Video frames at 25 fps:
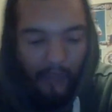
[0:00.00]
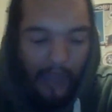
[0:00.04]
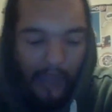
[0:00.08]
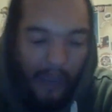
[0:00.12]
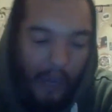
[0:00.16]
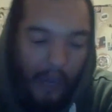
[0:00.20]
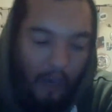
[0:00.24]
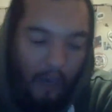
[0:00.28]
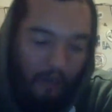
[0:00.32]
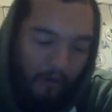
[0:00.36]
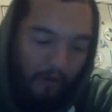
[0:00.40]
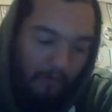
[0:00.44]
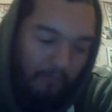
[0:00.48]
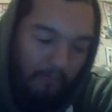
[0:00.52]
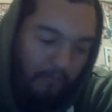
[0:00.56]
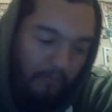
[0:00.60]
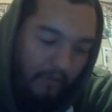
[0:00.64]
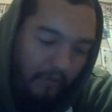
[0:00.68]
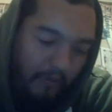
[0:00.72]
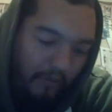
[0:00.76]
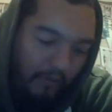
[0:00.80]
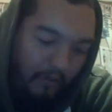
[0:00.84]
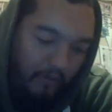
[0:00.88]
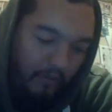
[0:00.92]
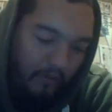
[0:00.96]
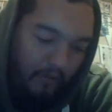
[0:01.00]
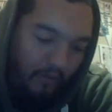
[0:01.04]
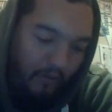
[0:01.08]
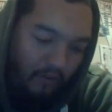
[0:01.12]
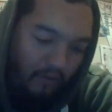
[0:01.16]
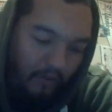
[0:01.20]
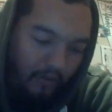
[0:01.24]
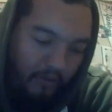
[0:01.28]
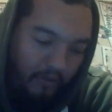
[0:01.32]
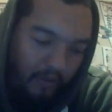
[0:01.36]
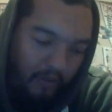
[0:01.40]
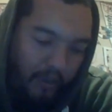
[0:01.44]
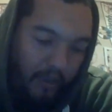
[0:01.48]
They helped
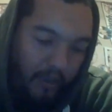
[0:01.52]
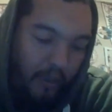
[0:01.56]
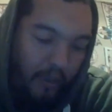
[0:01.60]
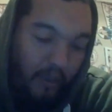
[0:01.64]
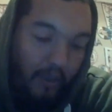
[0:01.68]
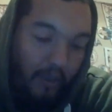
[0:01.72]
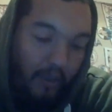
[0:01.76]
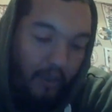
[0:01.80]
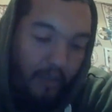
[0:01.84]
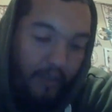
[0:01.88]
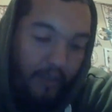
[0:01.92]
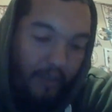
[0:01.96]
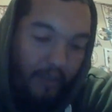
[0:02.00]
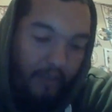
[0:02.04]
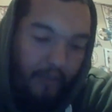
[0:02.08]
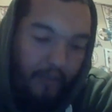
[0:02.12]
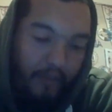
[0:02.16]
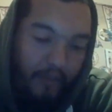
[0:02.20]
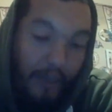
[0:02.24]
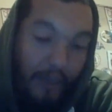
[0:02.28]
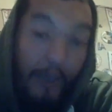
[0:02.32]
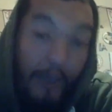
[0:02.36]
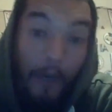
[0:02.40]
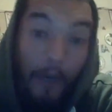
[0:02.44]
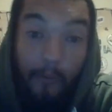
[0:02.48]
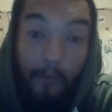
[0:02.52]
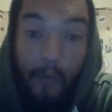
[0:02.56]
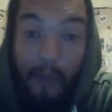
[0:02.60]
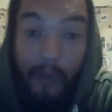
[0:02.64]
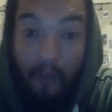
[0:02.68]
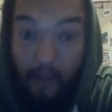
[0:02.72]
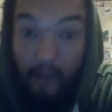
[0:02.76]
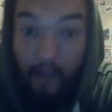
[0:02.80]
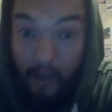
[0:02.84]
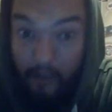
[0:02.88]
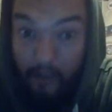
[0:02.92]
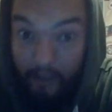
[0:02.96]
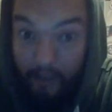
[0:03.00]
they helped Great
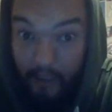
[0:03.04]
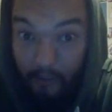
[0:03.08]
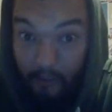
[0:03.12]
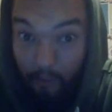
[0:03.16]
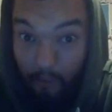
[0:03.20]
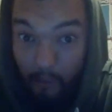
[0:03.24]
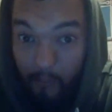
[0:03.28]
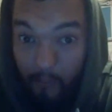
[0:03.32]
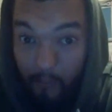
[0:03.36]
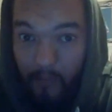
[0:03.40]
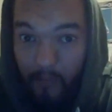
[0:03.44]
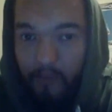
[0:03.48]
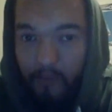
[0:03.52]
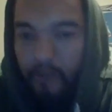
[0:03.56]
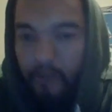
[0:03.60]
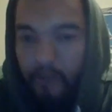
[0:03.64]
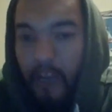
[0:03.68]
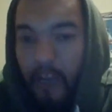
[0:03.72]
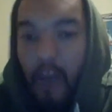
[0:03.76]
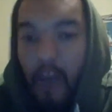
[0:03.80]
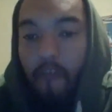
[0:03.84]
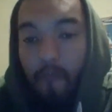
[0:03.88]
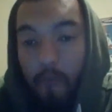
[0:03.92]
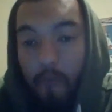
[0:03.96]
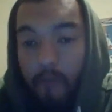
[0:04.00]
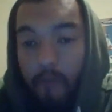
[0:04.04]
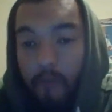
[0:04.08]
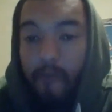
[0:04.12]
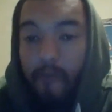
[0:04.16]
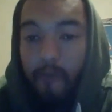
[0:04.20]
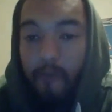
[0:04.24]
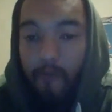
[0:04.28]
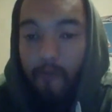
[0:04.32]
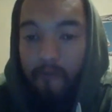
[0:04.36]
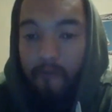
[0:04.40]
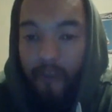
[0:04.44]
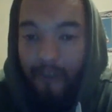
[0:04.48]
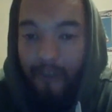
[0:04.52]
Khali's promotion. They gave him a little
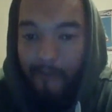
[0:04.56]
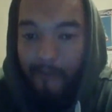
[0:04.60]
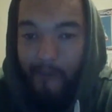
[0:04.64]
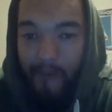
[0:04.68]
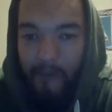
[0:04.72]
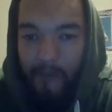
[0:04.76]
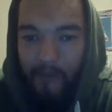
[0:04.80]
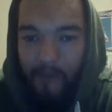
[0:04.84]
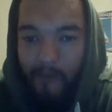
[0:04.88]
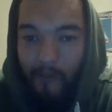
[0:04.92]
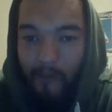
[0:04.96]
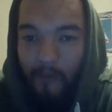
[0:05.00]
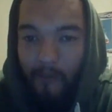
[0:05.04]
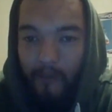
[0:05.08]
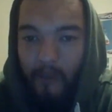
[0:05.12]
investment too.